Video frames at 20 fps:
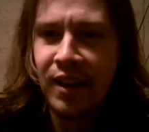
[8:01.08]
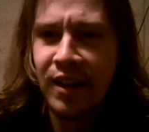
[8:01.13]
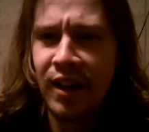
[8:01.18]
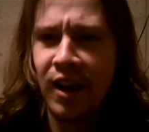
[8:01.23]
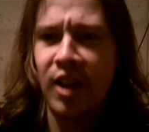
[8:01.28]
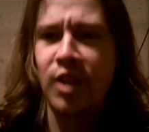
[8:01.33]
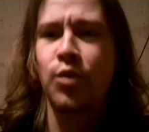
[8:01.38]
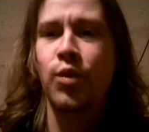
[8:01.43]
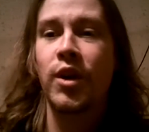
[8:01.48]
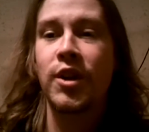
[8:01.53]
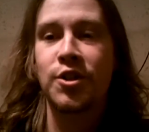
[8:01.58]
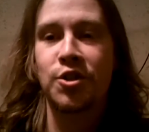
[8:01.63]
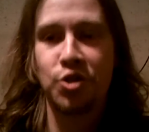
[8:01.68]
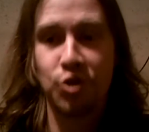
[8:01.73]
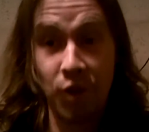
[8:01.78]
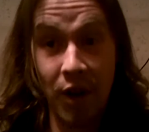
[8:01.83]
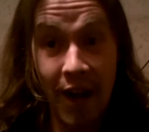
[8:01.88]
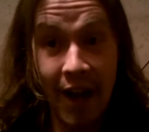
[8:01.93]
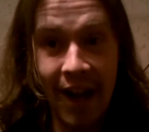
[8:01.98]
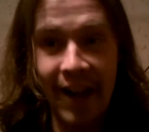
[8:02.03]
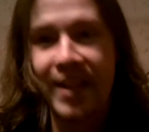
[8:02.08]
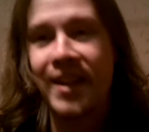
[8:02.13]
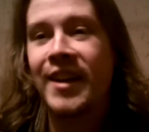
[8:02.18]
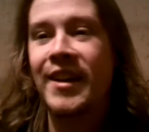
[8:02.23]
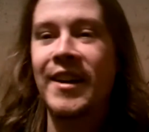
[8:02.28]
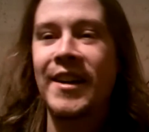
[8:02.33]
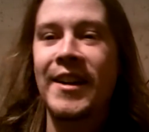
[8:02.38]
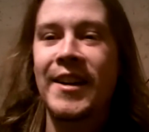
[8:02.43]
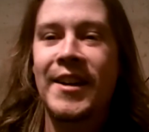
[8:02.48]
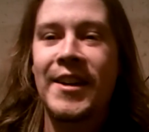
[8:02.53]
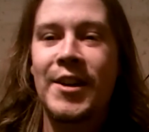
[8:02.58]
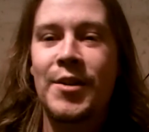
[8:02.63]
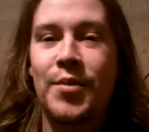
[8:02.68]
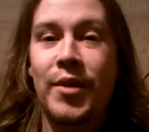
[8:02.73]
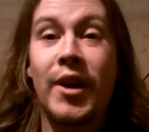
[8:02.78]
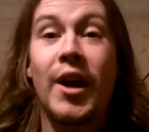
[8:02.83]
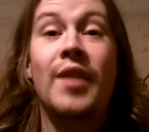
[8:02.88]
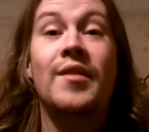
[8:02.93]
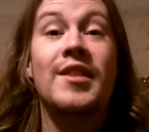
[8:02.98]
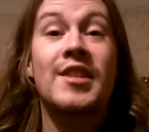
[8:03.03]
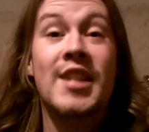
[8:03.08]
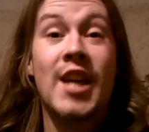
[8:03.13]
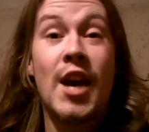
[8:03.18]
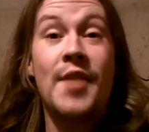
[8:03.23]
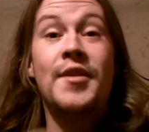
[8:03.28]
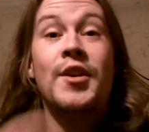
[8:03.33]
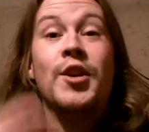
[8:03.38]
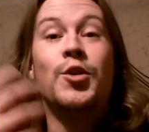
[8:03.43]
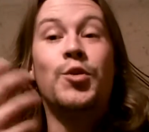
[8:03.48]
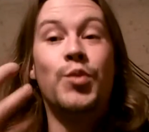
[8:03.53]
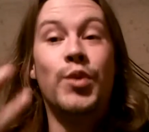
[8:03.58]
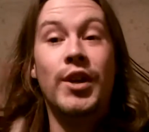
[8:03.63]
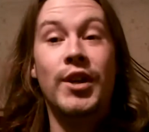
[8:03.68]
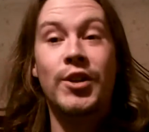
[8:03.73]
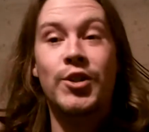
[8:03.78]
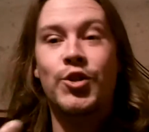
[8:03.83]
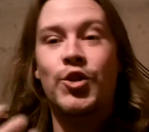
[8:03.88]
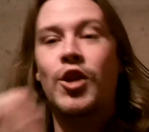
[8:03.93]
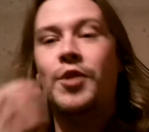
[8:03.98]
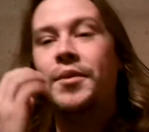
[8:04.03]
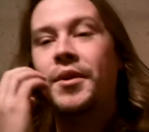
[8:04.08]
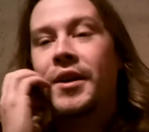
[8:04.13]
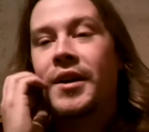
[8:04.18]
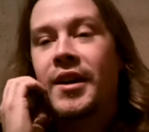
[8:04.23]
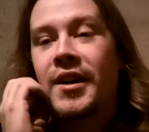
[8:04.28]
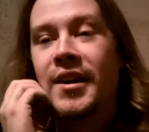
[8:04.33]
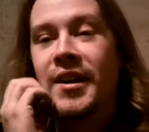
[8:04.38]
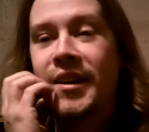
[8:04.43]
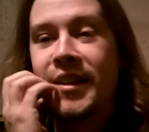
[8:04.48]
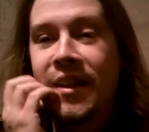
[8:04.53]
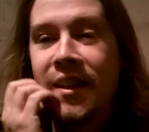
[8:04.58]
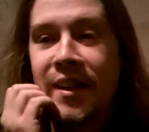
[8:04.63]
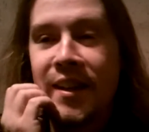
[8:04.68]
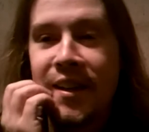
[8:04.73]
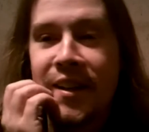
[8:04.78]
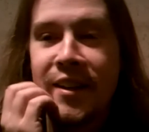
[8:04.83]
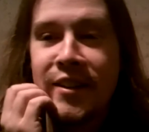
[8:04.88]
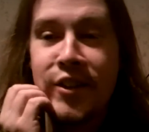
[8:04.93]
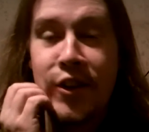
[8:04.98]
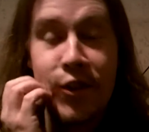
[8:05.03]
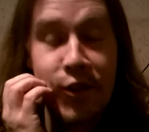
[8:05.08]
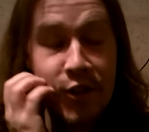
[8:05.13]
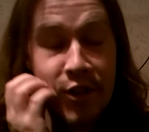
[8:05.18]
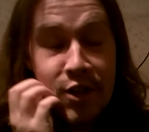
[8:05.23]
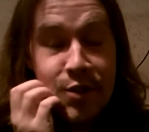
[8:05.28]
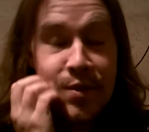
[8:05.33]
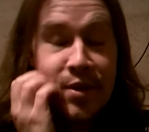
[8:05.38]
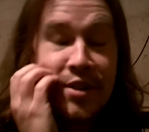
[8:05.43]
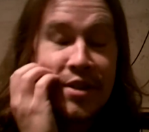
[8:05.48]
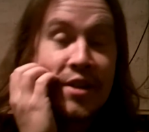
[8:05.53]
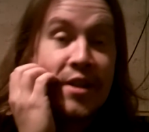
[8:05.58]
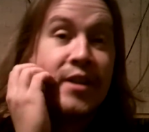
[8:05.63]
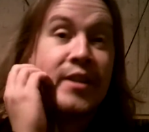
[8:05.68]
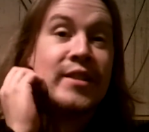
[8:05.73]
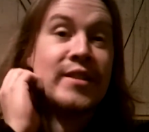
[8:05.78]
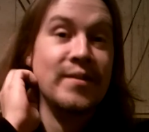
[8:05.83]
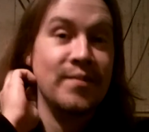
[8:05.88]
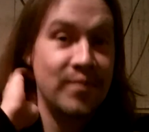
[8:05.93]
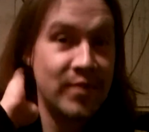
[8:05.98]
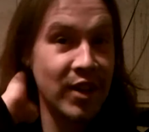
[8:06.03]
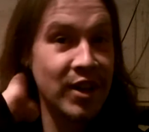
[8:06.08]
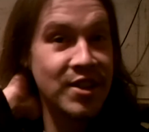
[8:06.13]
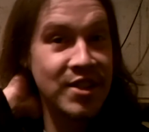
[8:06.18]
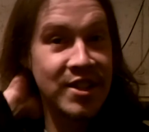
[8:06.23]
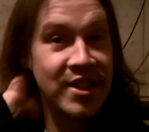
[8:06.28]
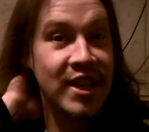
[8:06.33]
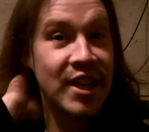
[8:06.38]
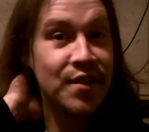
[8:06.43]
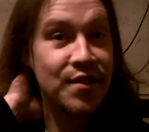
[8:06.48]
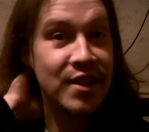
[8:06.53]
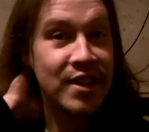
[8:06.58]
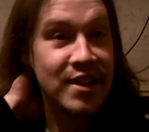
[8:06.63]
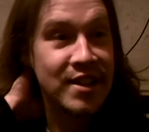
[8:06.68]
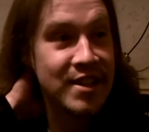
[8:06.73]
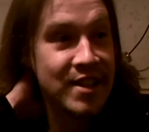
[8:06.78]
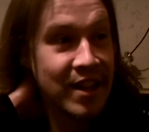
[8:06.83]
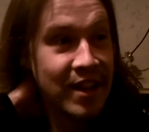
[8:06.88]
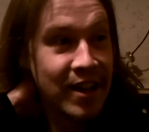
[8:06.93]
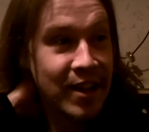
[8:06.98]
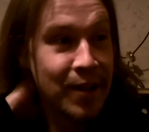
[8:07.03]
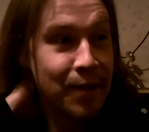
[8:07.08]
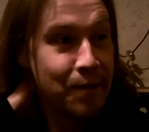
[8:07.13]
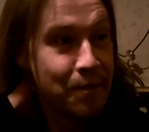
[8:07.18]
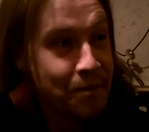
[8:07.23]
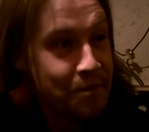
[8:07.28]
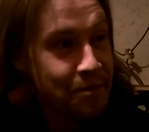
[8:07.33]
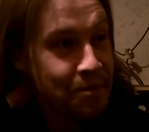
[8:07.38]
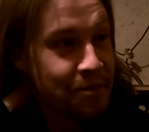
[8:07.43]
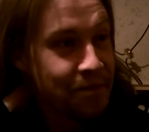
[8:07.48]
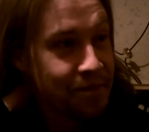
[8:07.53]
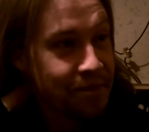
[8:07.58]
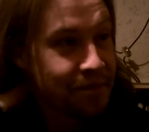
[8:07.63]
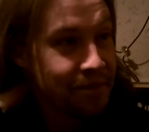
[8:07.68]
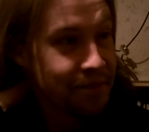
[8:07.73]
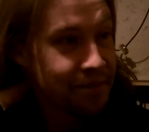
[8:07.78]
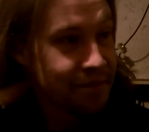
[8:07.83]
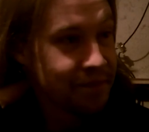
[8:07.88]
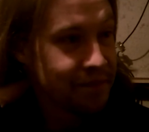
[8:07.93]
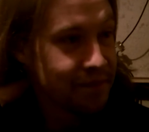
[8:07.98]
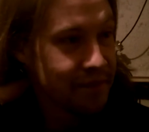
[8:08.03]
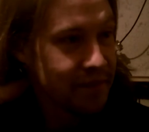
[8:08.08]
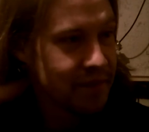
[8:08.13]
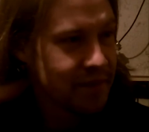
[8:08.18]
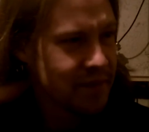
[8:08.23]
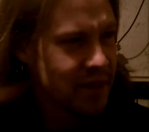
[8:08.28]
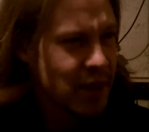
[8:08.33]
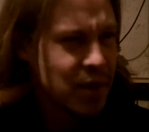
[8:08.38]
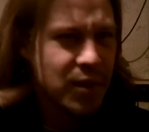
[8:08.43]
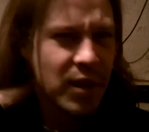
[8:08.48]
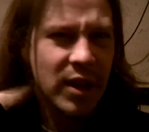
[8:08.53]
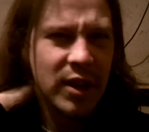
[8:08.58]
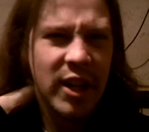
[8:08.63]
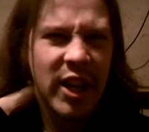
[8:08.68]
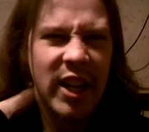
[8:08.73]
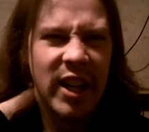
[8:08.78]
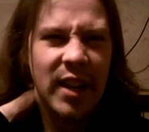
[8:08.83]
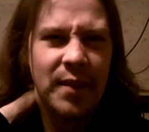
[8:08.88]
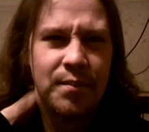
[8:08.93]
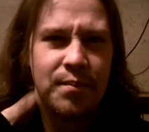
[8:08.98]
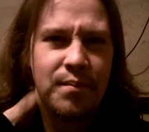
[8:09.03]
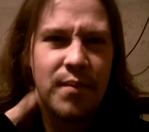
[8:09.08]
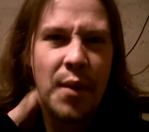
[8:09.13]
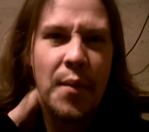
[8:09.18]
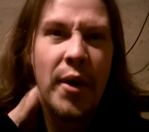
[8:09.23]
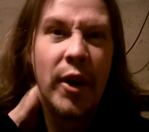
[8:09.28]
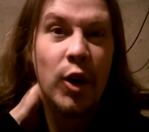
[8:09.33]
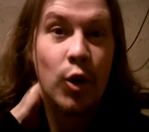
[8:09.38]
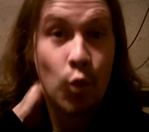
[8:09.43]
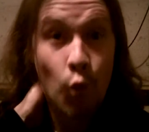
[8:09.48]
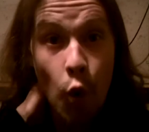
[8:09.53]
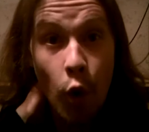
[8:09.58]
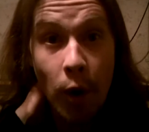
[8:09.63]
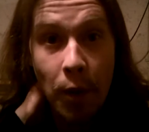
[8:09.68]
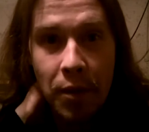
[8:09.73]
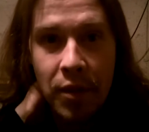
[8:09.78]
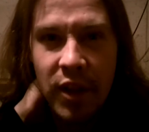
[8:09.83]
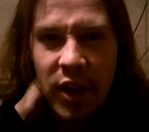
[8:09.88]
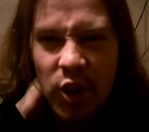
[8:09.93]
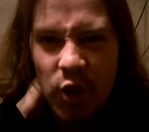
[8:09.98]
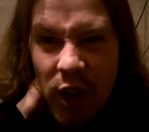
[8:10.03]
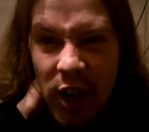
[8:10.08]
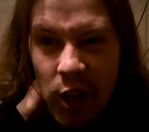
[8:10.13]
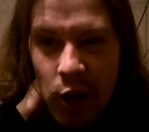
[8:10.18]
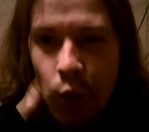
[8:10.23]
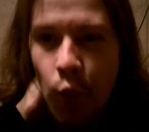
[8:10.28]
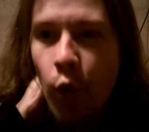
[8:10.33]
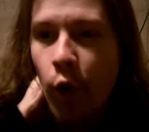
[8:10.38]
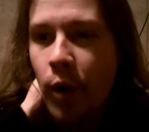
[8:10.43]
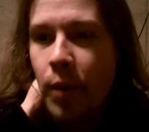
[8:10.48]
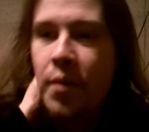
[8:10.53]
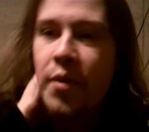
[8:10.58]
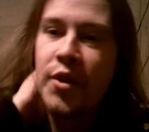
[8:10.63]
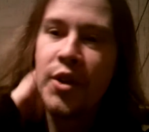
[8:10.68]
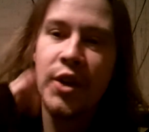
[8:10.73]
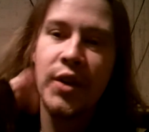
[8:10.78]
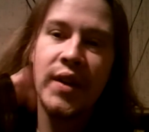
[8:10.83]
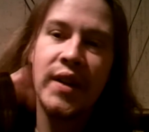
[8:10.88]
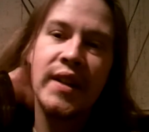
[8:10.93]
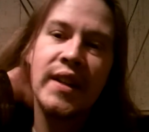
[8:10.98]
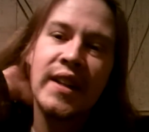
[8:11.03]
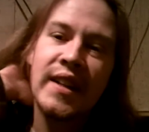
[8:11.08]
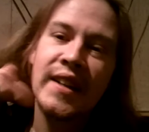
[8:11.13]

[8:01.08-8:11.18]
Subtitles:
what track. But obviously having a real drummer on another Christmas song does give it maybe a better warmth, a greater warmth to it.